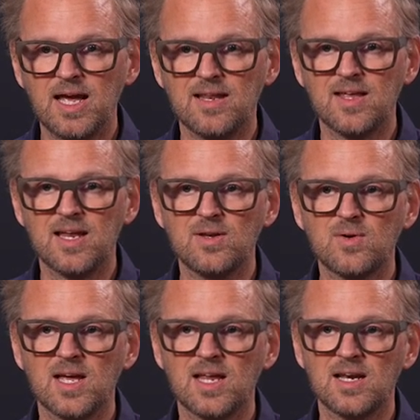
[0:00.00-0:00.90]
and then you
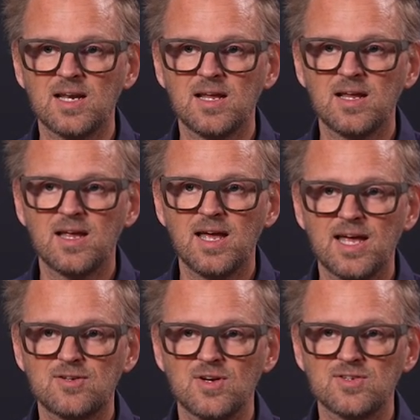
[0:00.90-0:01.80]
can
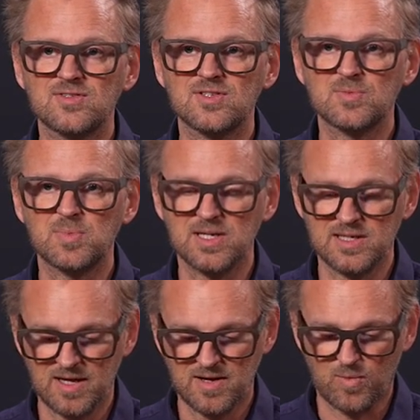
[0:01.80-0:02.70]
adjust the
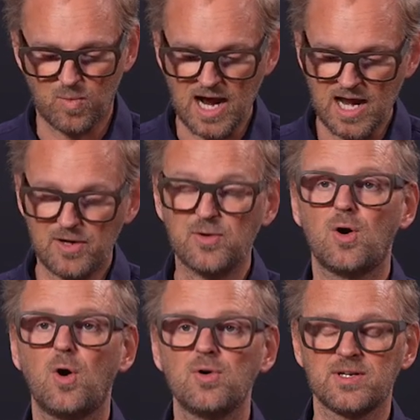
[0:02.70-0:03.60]
speed while
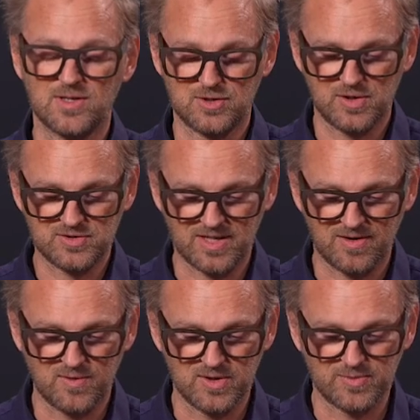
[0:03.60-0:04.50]
you're holding the joystick
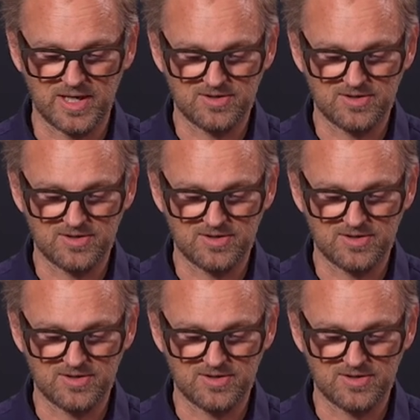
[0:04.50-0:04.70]
in full swing.